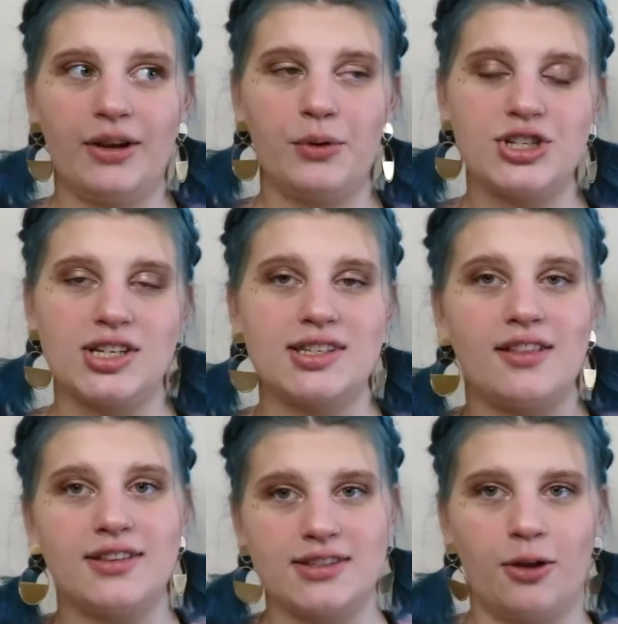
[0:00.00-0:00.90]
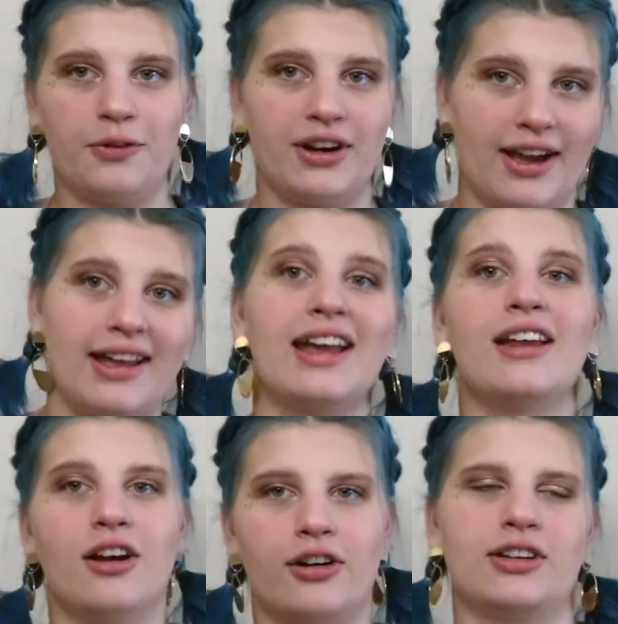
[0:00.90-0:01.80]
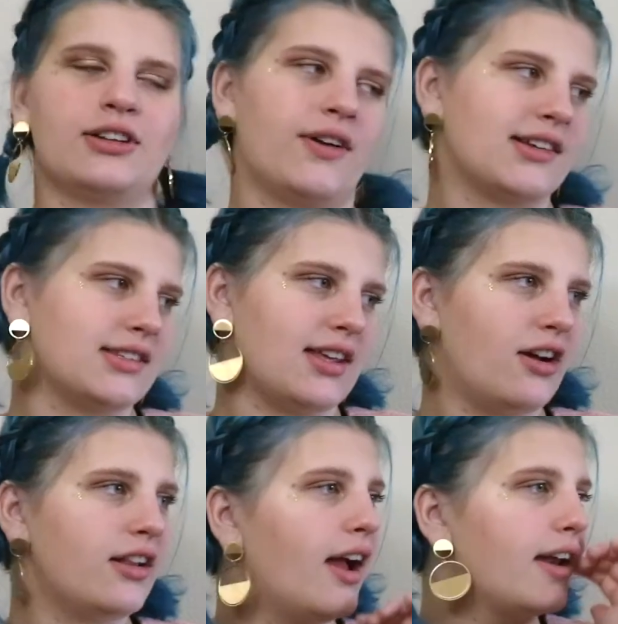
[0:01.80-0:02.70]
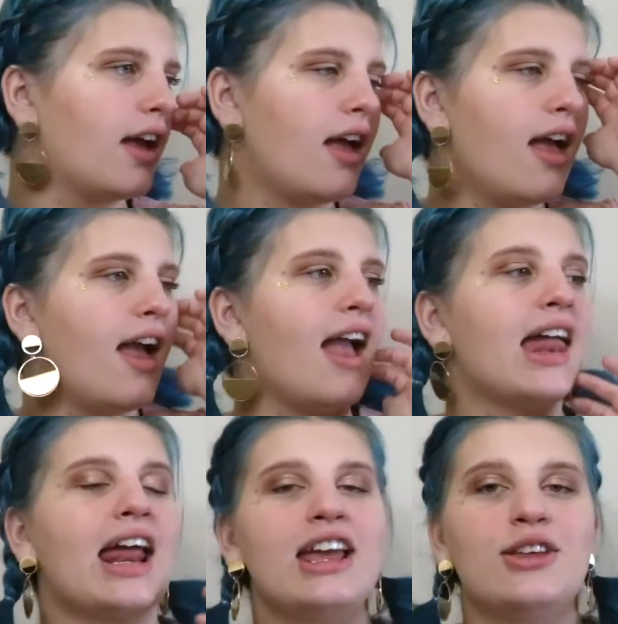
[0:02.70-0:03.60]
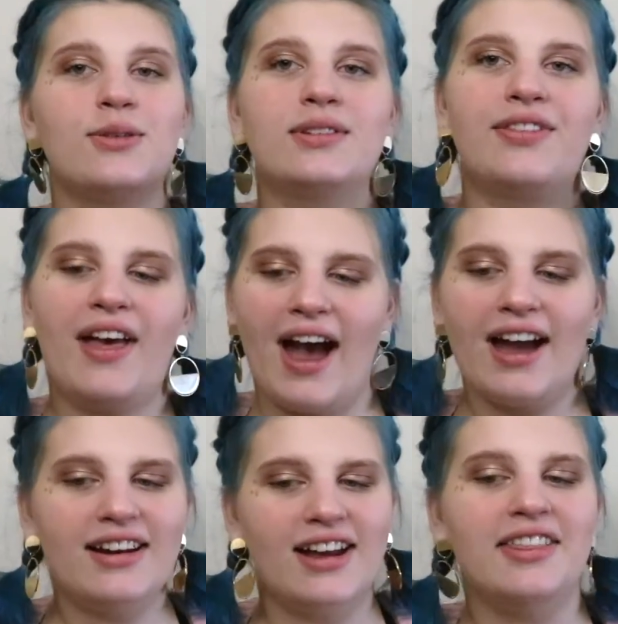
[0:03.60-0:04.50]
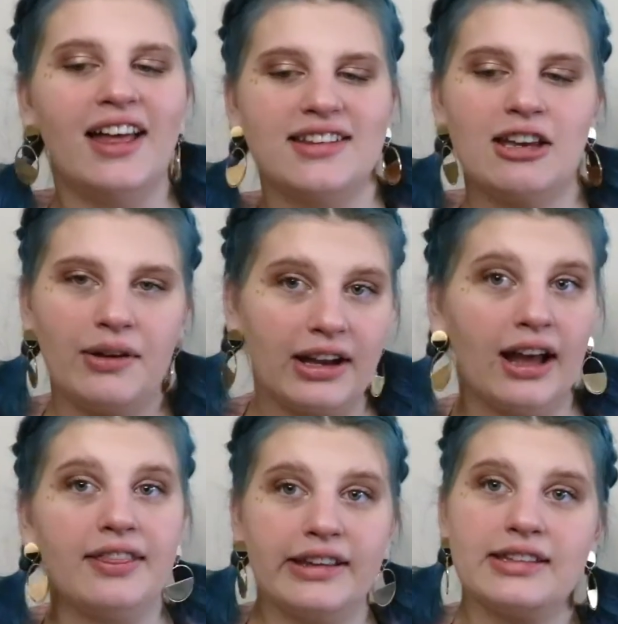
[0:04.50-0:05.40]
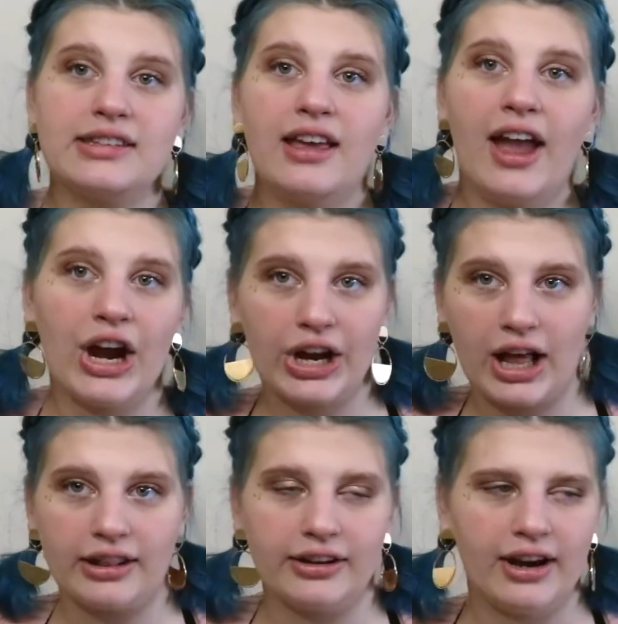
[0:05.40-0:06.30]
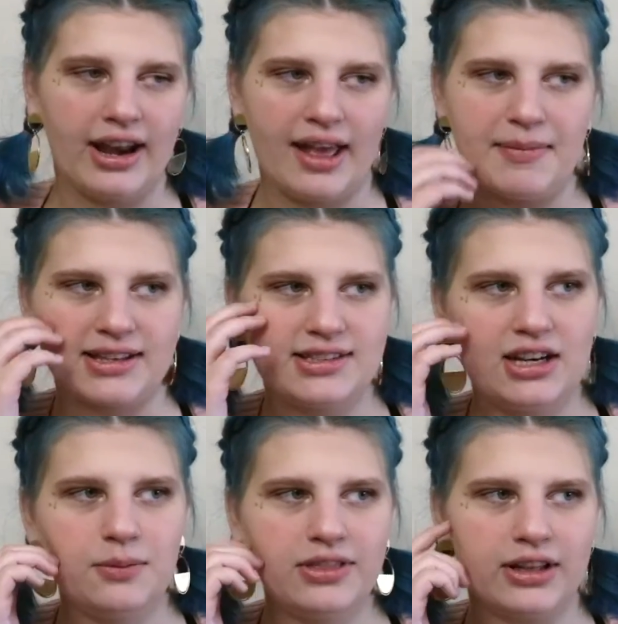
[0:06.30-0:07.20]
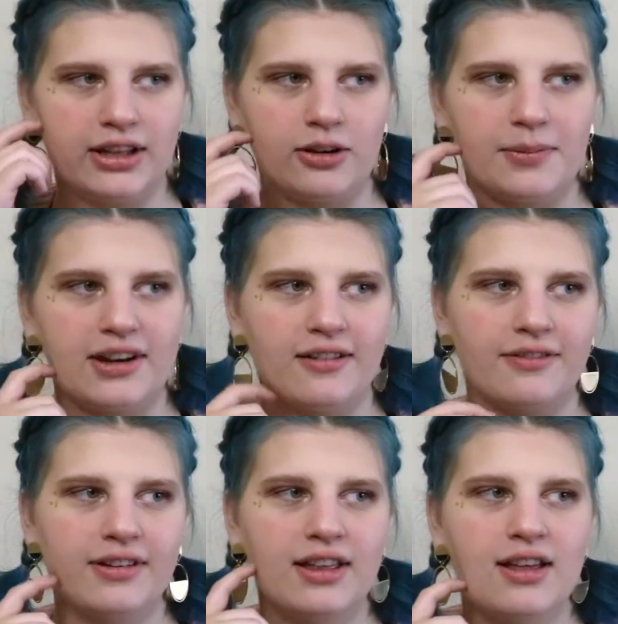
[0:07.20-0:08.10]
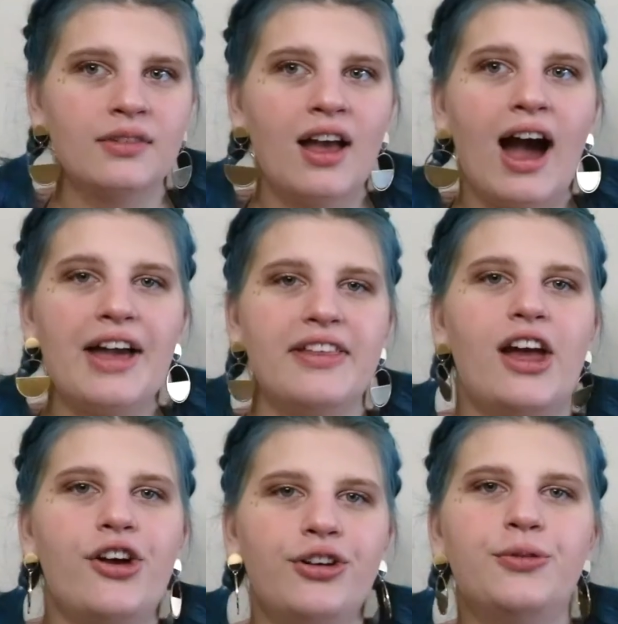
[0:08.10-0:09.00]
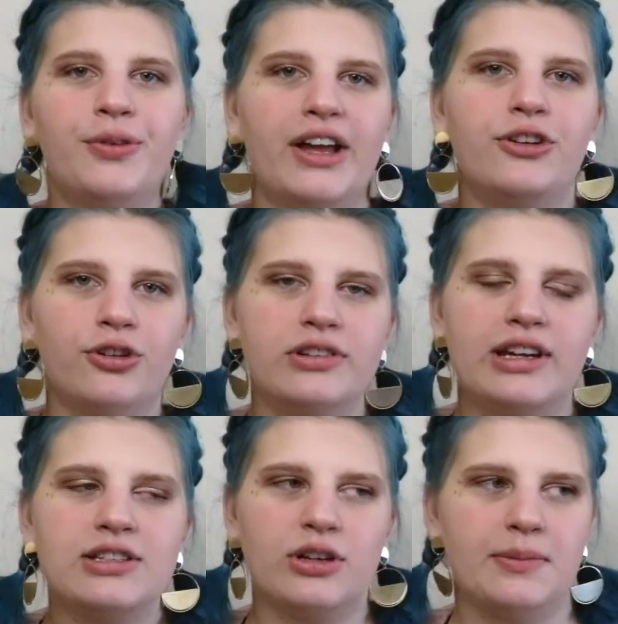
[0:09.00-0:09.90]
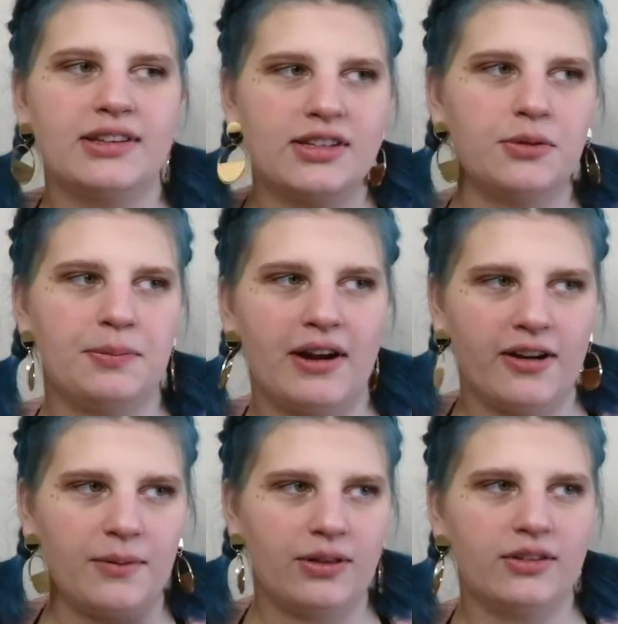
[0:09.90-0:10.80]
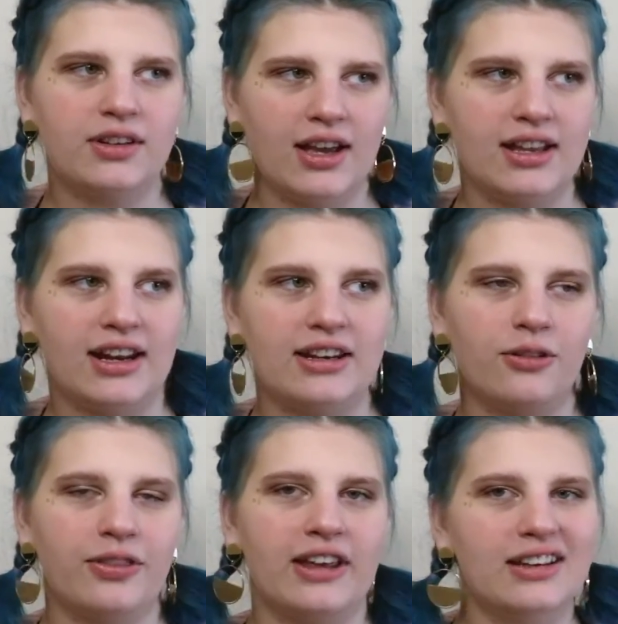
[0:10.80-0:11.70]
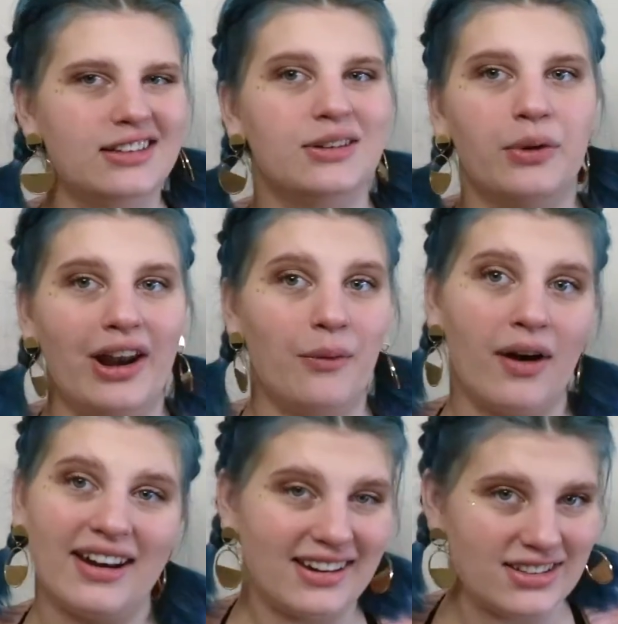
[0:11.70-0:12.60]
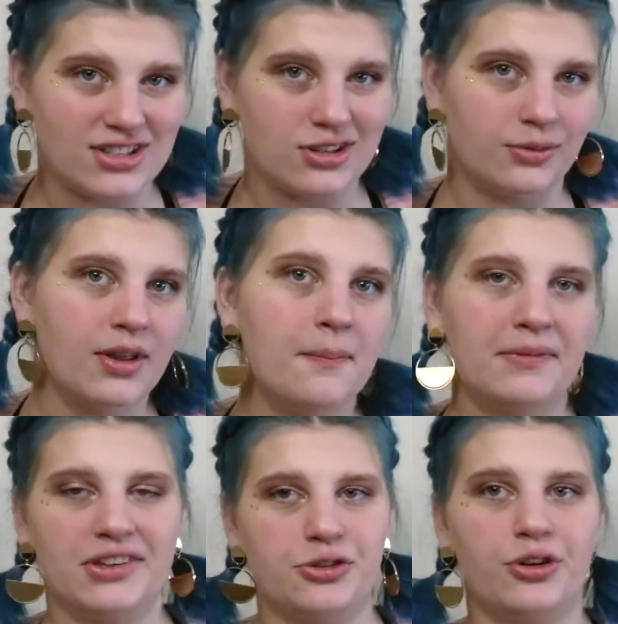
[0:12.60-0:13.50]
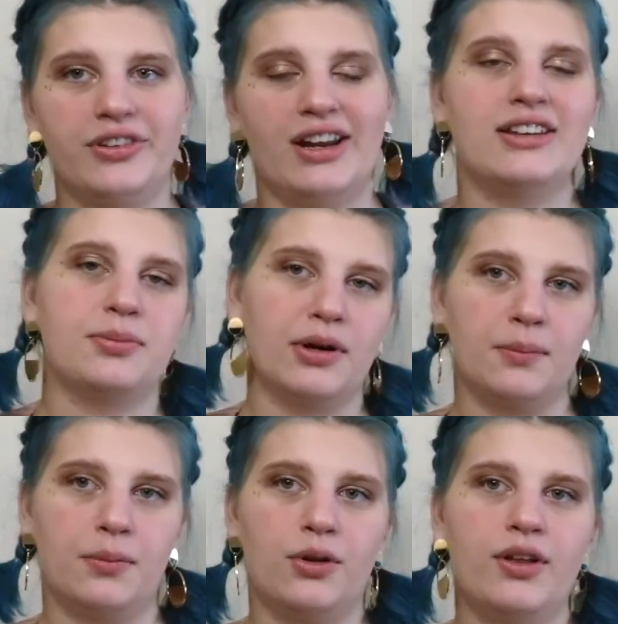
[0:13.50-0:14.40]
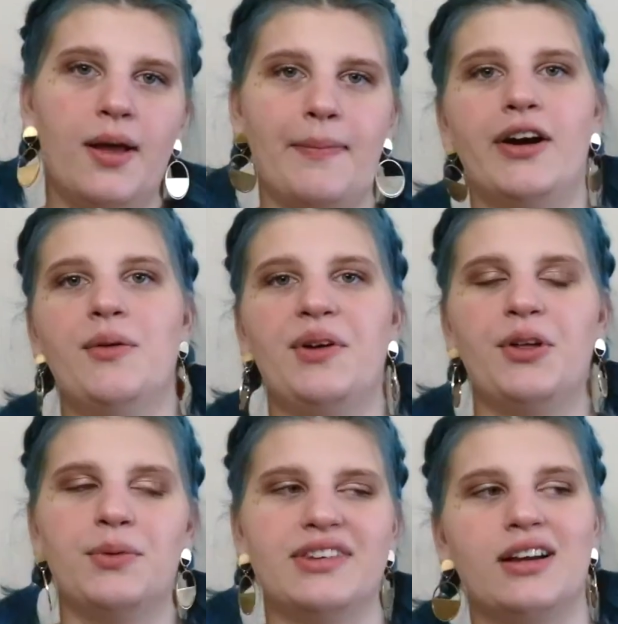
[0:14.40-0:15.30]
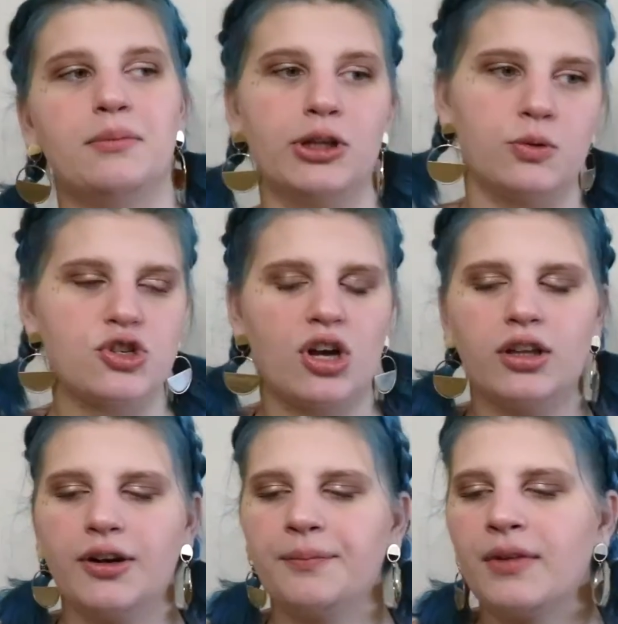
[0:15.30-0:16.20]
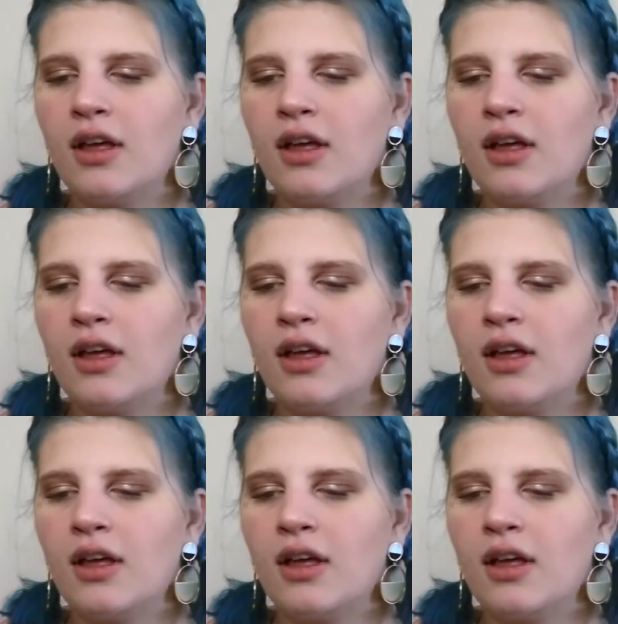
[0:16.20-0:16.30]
which is the silver dye in Arctic Fox's hairline, and I used that, and that's how I got this hair color. And I mixed it in with a little bit of, I think I couldn't find Girls Night, so I mixed it with Periwinkle, and I don't think it did what I wanted it to do, because Girls Night is purple and Periwinkle was like a bluish color.